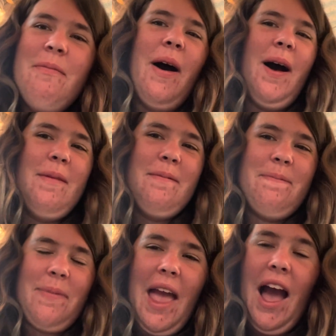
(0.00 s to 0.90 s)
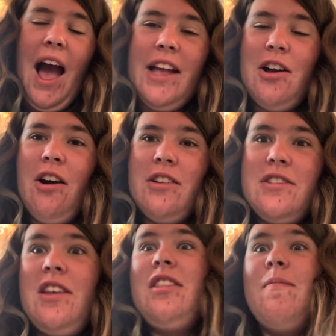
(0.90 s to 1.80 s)
but I
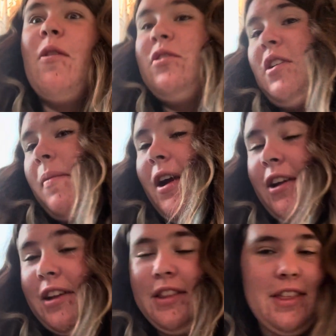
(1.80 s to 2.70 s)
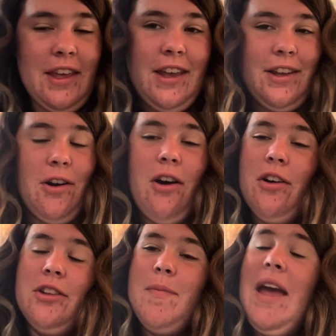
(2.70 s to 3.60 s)
got the most American thing
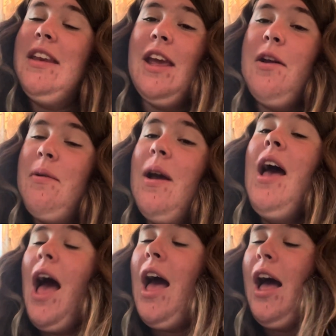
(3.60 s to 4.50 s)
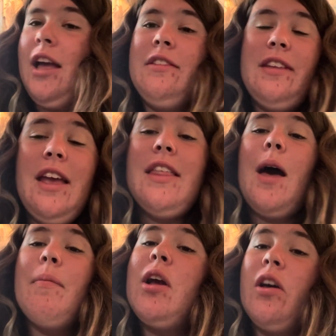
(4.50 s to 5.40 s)
on the menu. I say
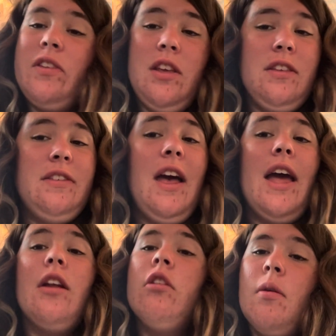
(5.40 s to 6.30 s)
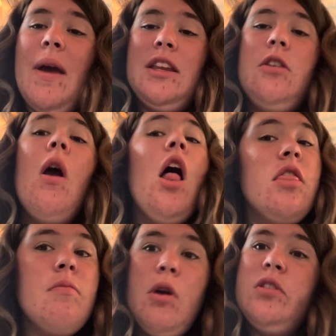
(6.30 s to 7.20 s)
that because it said on the menu,
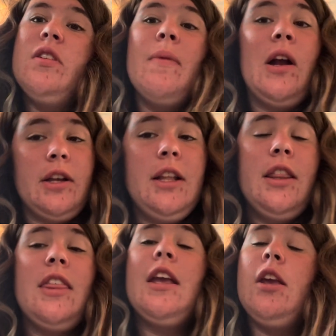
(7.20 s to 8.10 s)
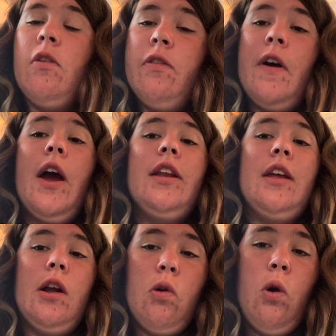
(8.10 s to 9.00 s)
the most American thing you'll find
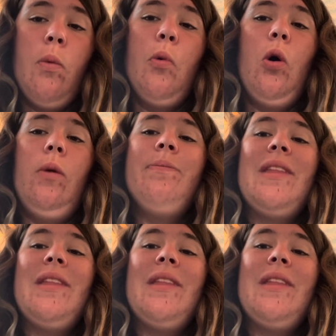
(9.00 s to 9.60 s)
in Cornwall.